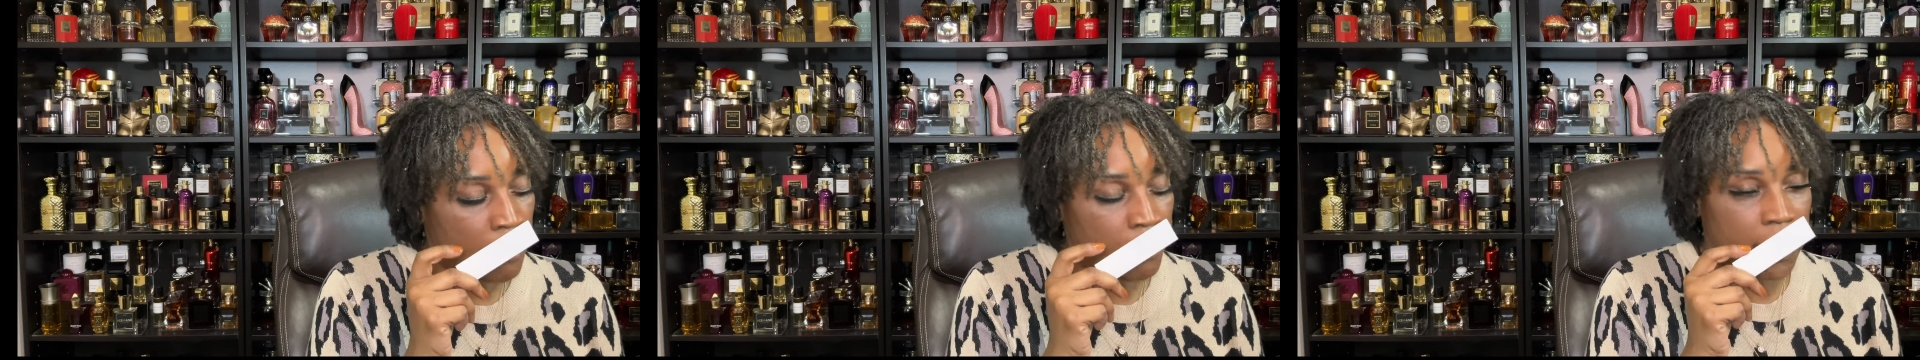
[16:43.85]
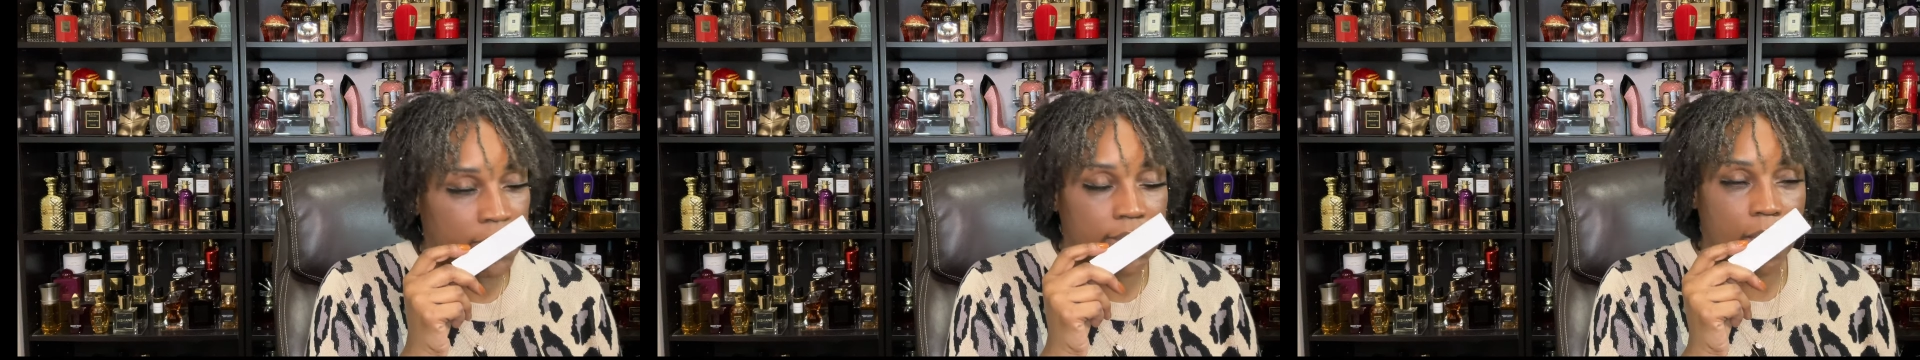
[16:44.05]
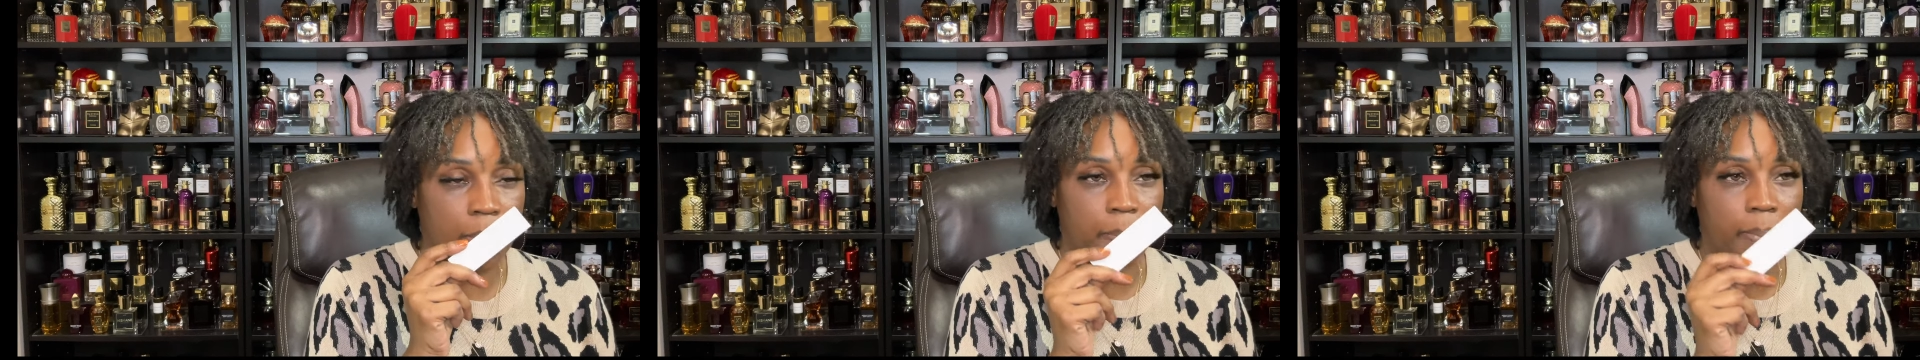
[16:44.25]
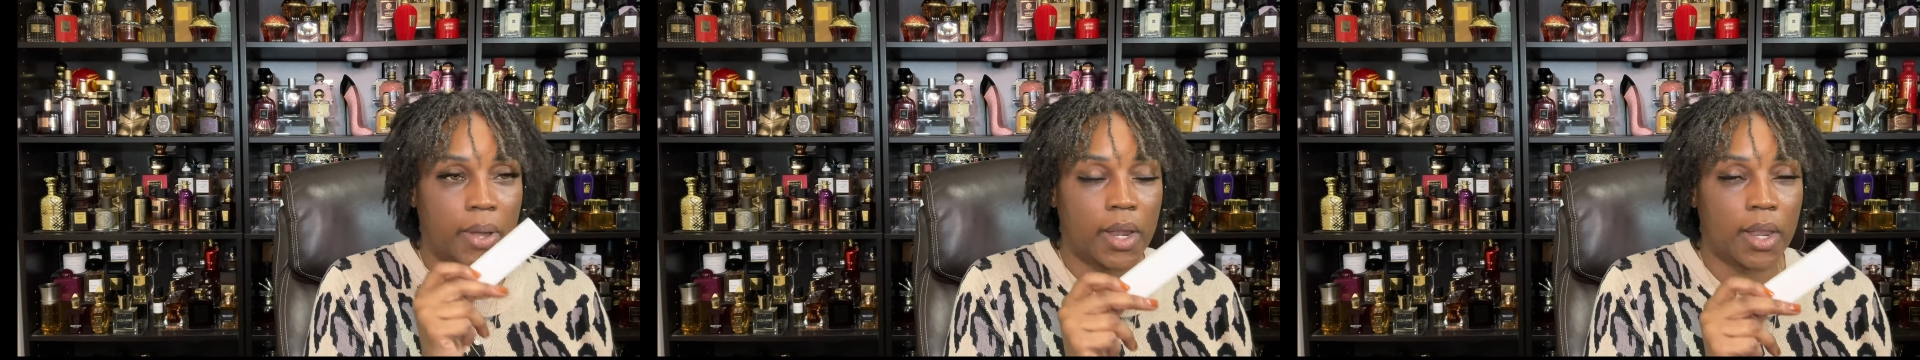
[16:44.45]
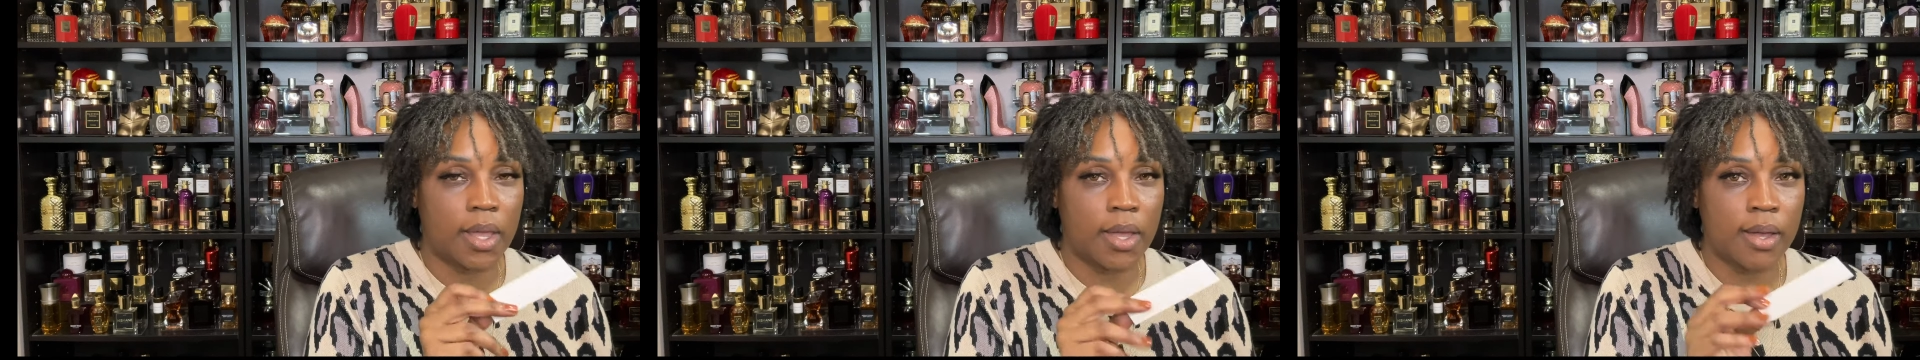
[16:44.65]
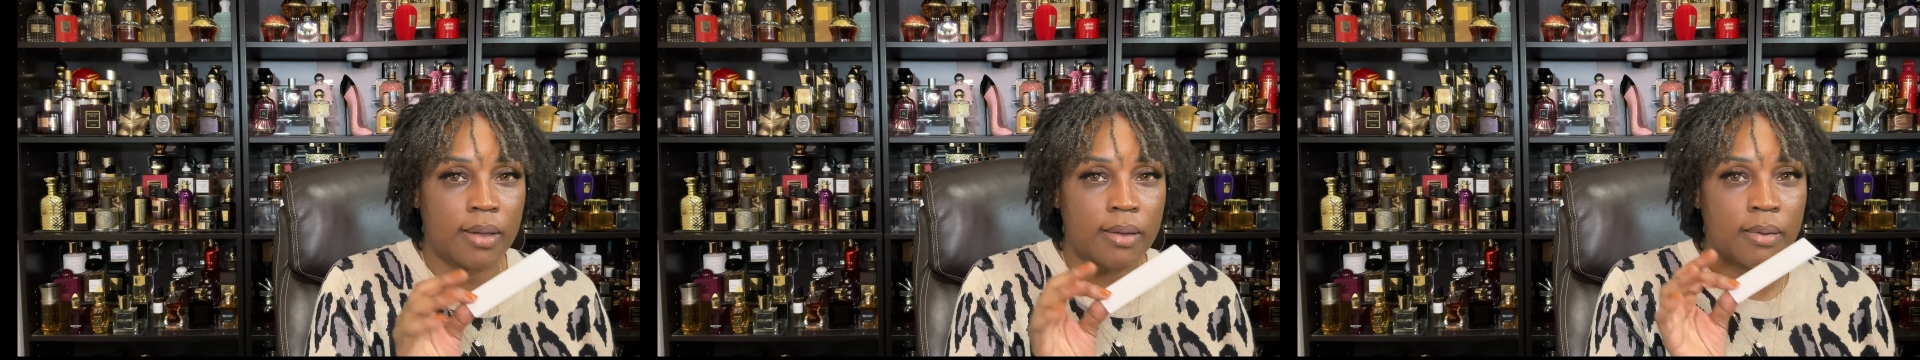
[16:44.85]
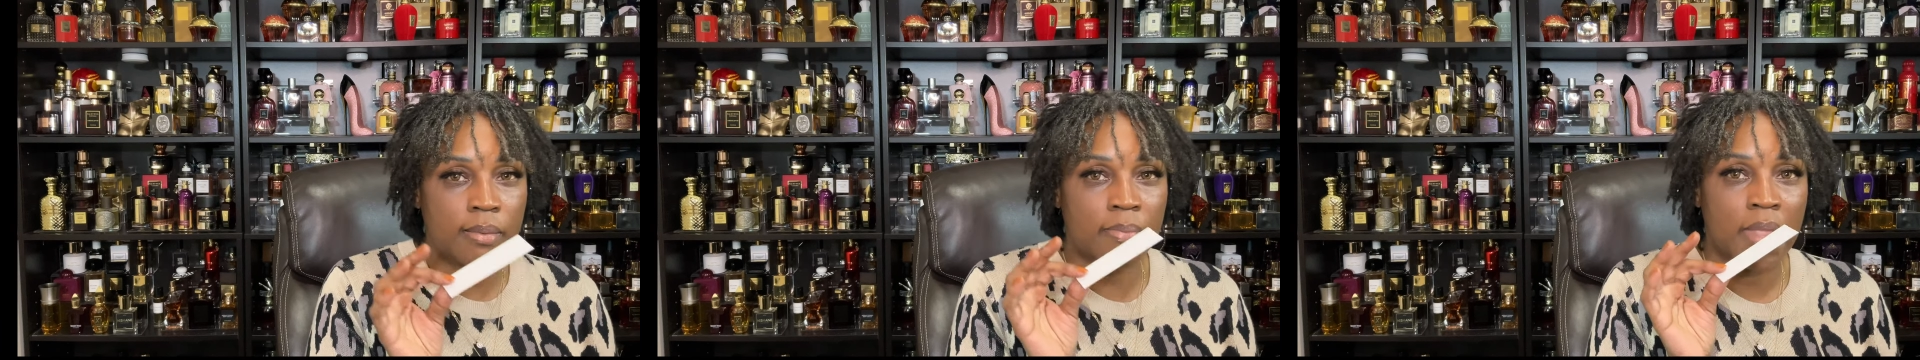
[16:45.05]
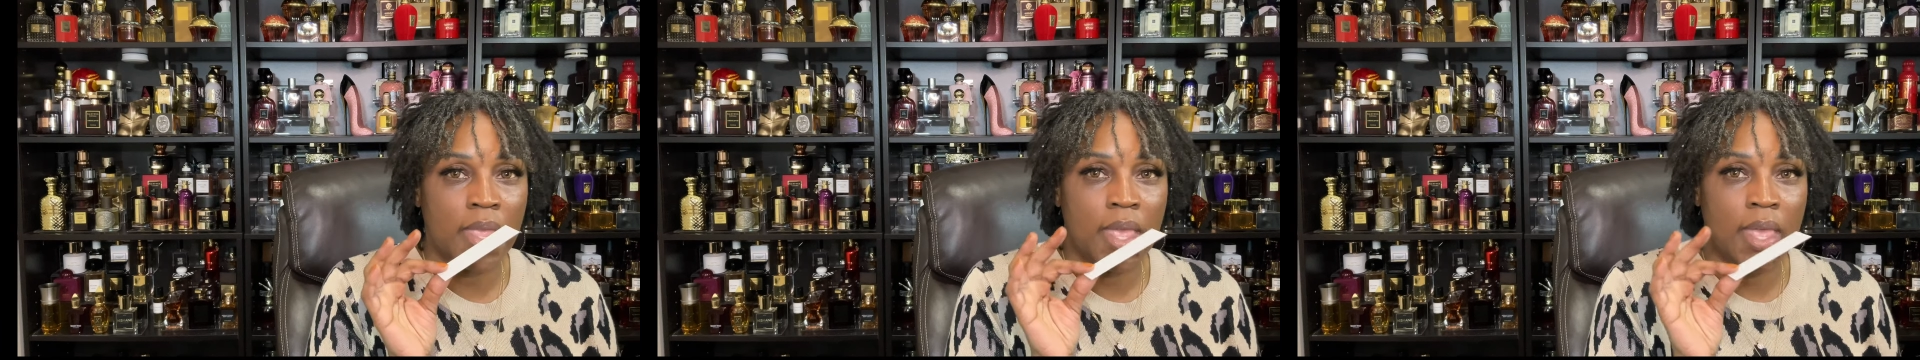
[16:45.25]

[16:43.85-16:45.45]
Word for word: but that plum